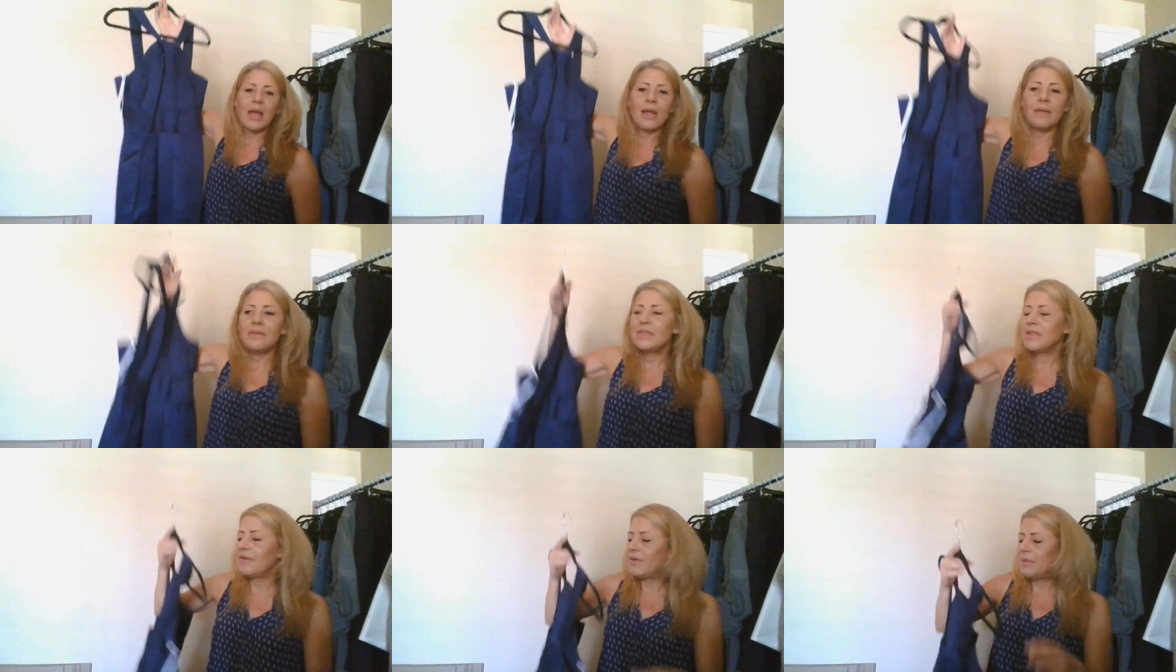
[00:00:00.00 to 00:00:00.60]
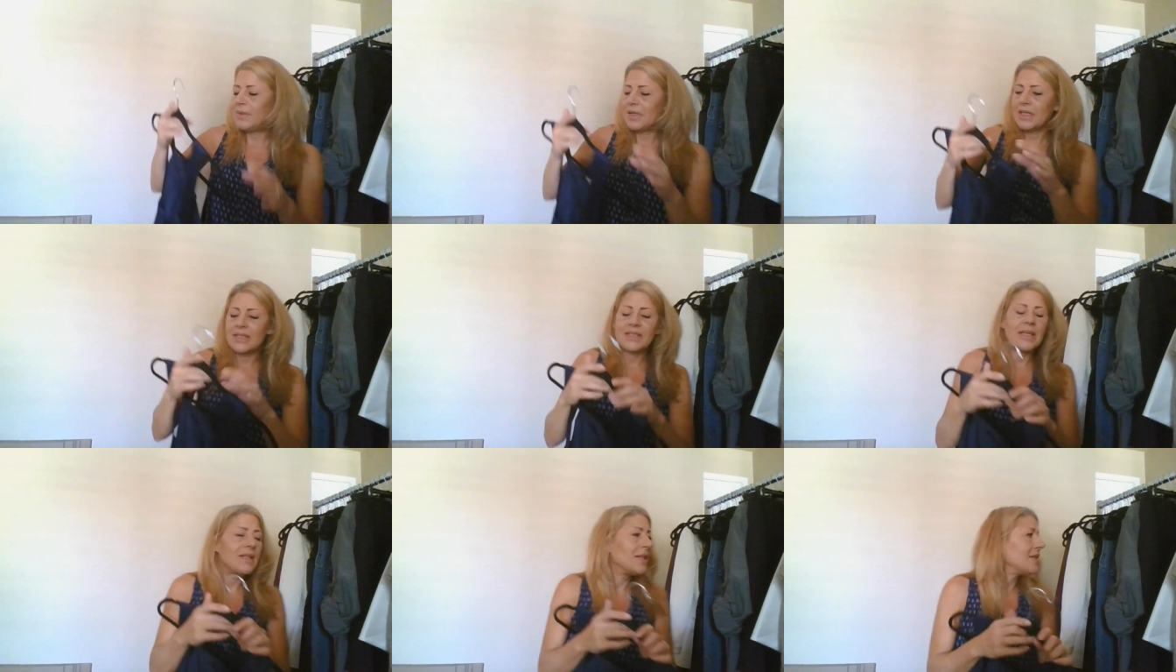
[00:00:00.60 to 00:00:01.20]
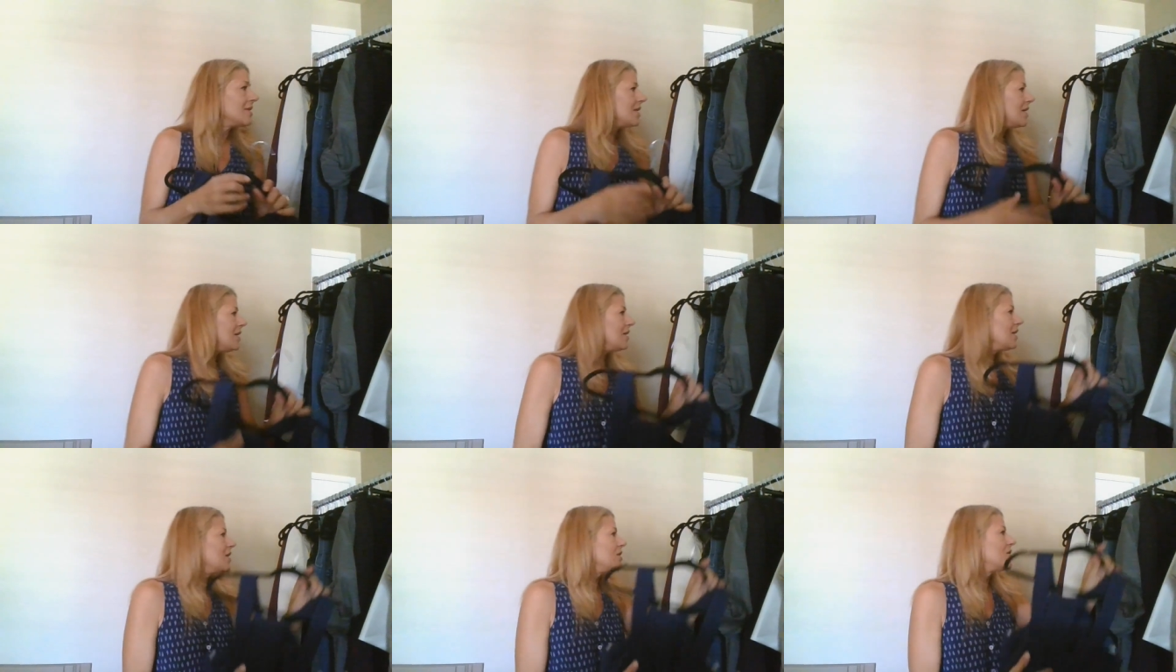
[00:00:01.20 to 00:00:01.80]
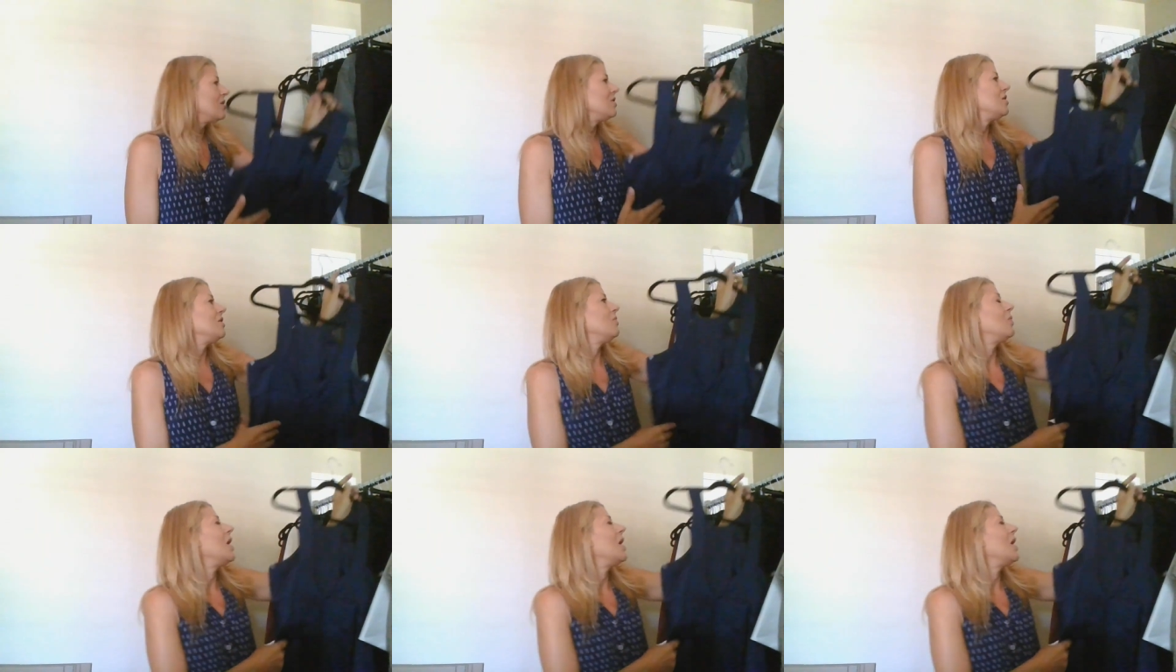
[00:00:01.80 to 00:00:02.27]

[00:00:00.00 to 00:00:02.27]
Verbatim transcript: I'm definitely going to send this in. It should do